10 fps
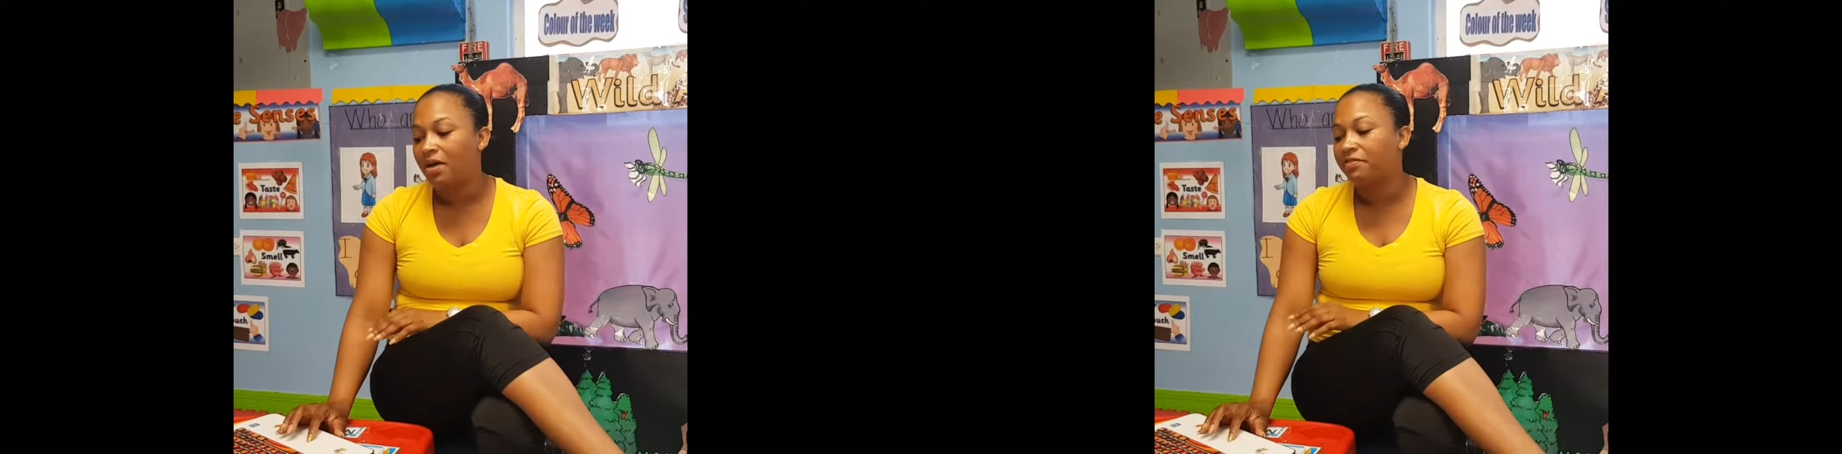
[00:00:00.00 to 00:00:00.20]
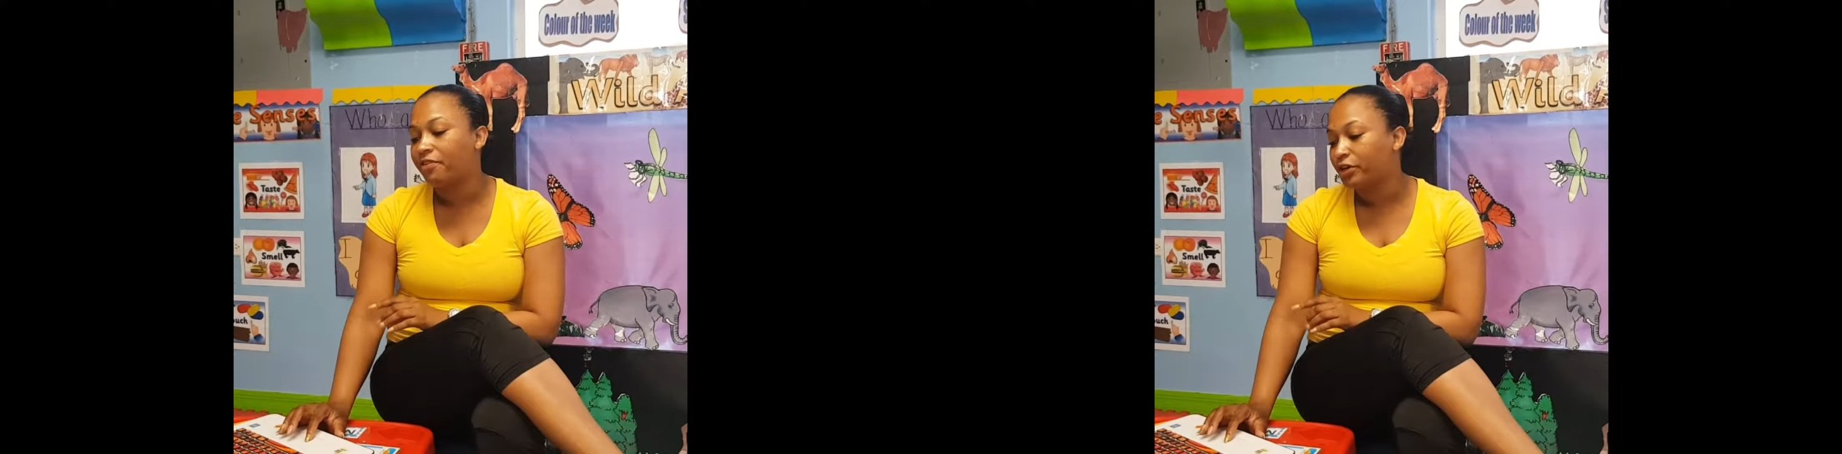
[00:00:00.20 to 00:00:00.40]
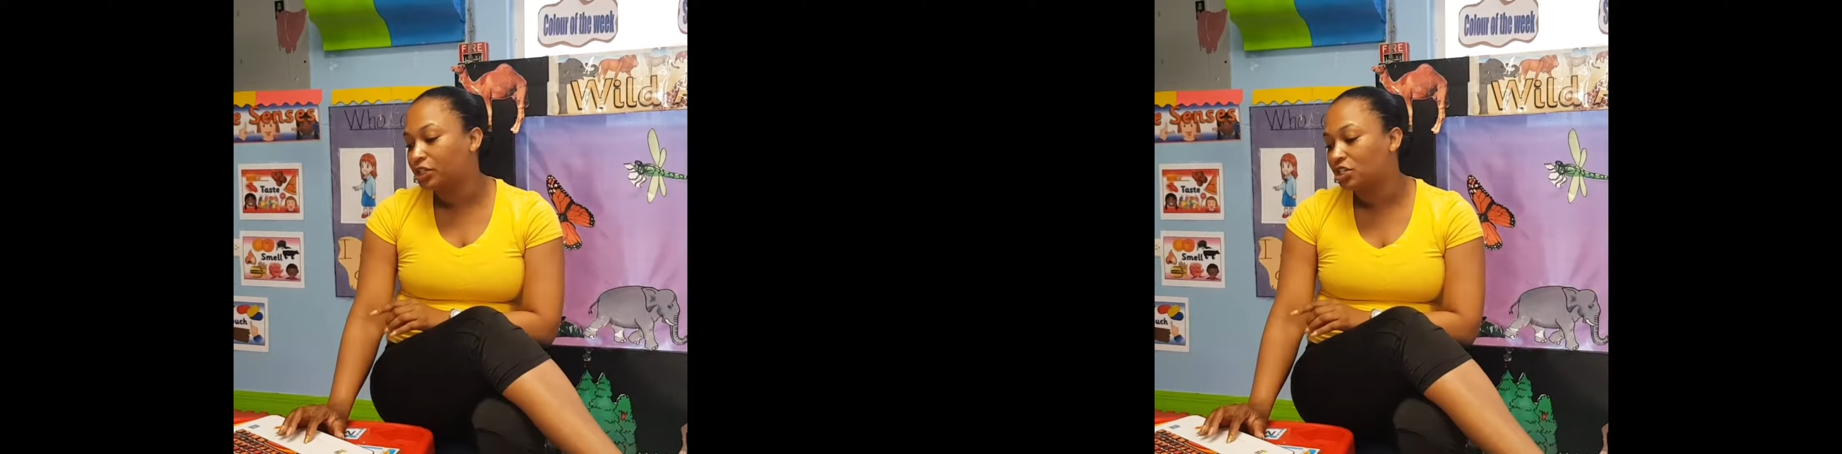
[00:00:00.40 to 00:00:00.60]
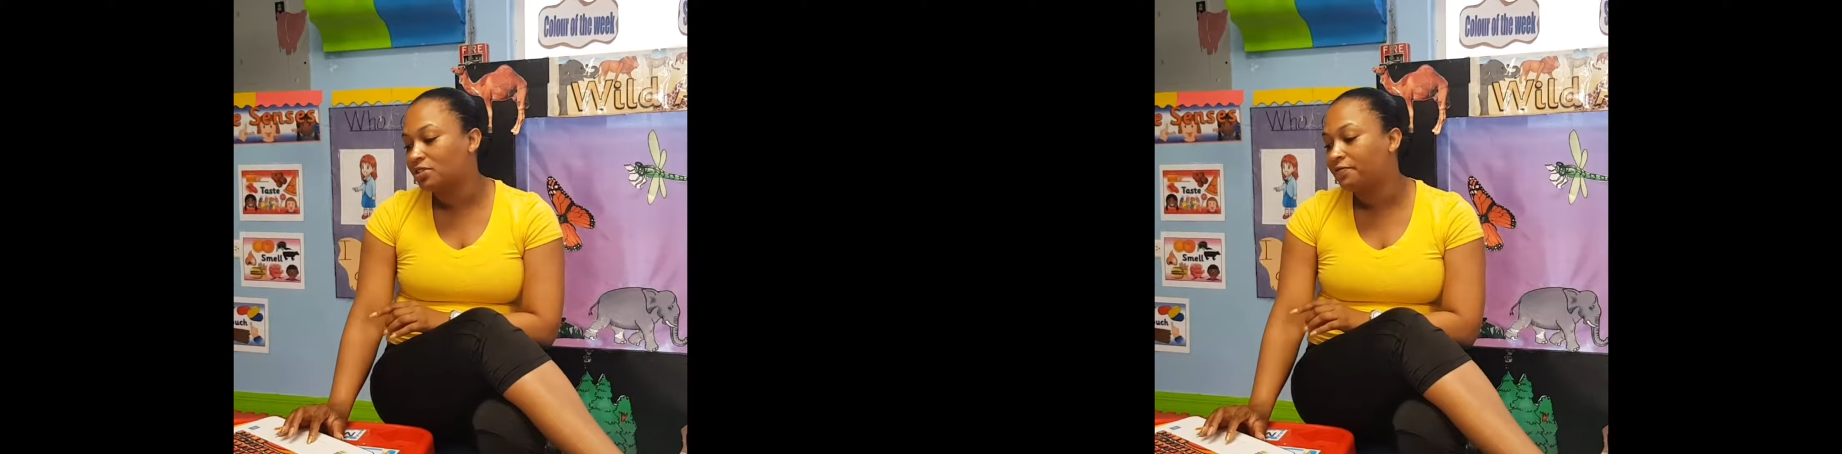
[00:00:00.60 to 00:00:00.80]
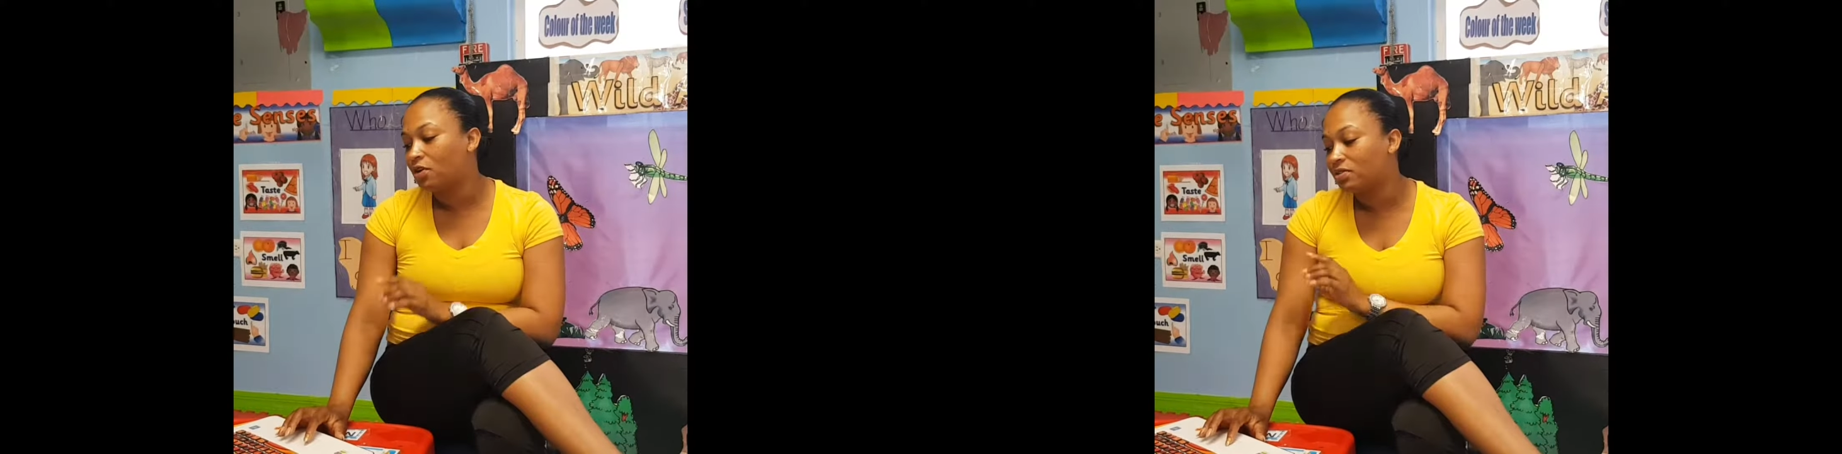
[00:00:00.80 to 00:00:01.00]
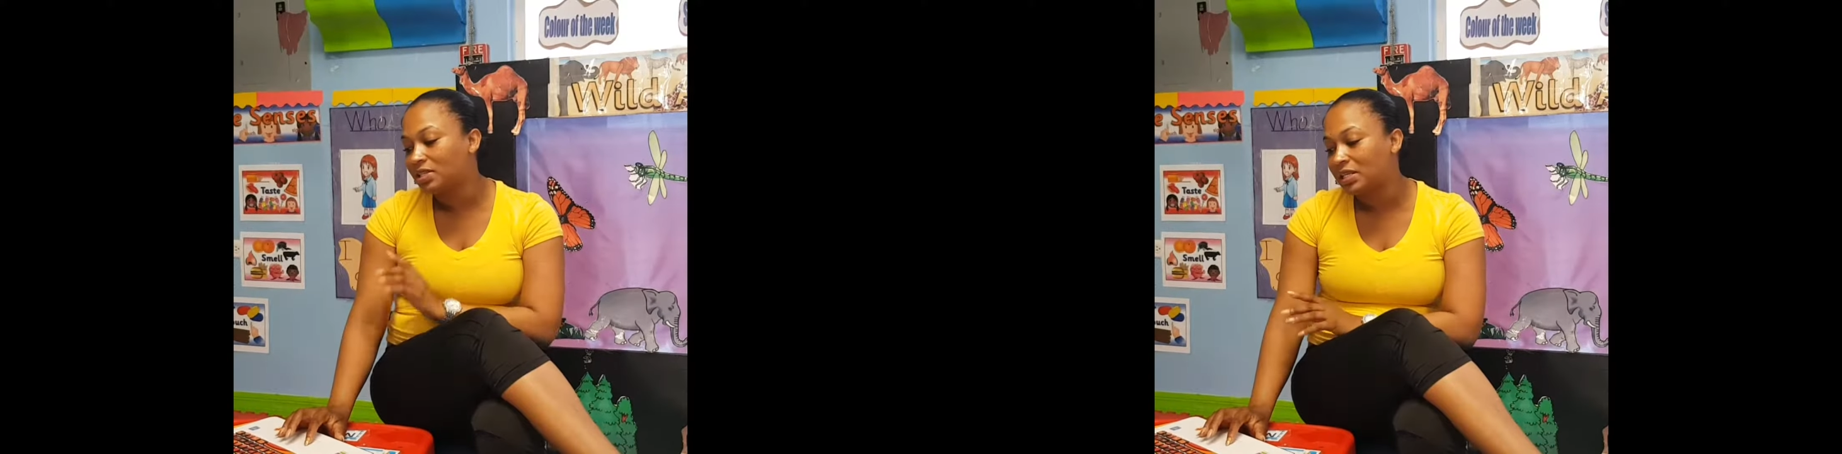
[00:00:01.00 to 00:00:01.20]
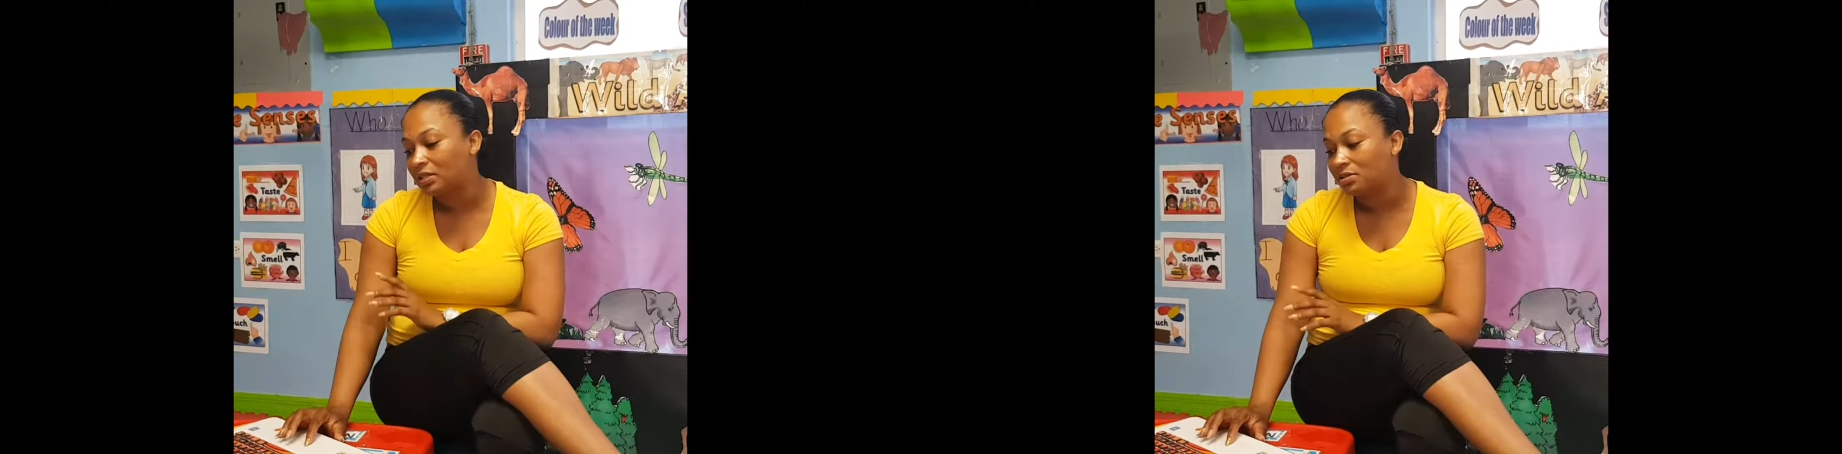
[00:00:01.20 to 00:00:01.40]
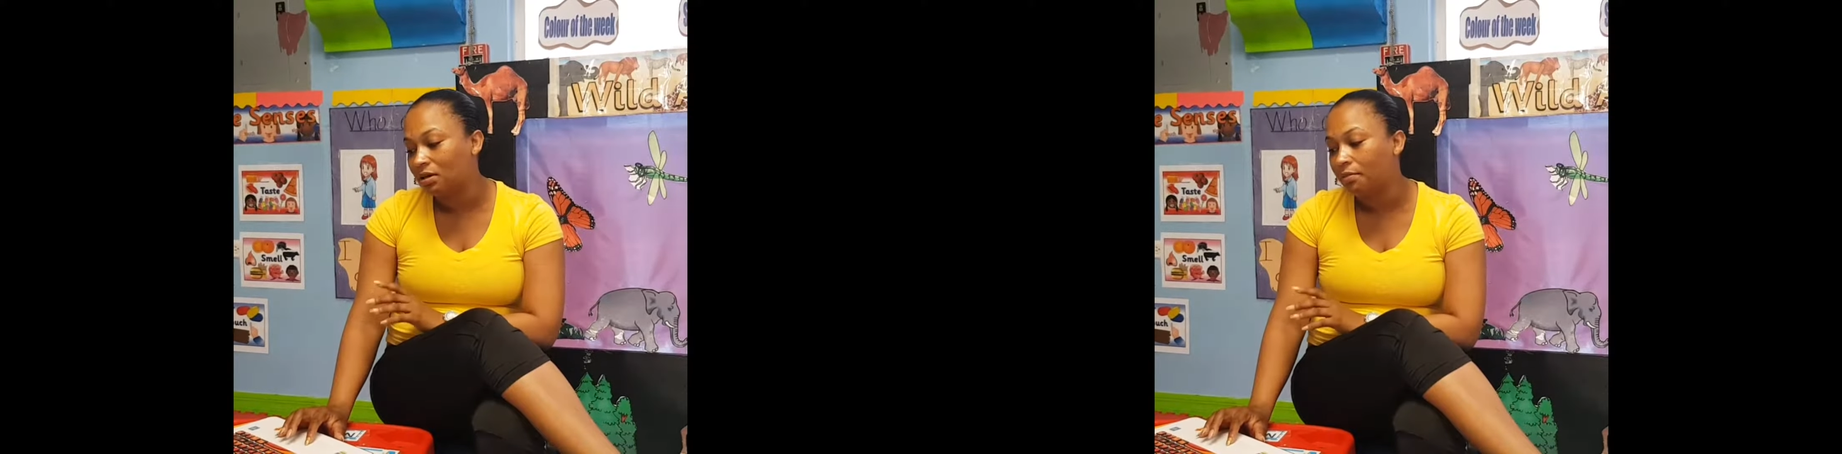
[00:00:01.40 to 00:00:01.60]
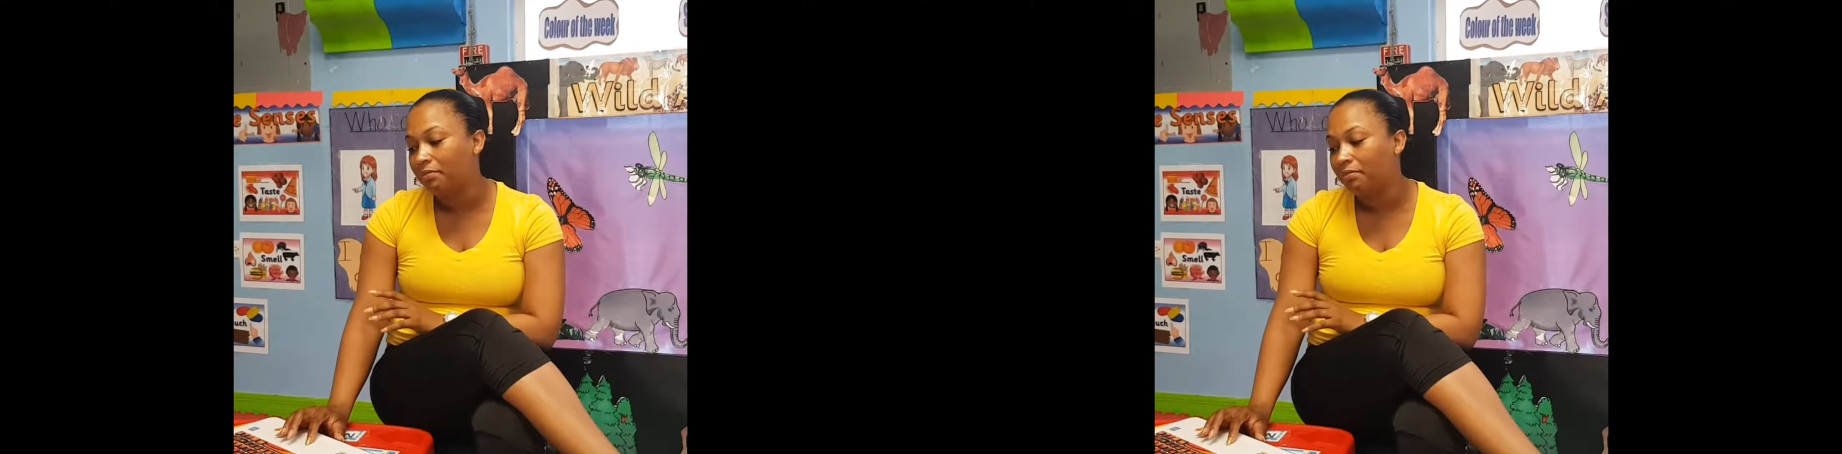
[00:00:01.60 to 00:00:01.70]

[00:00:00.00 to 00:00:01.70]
and the furniture for the center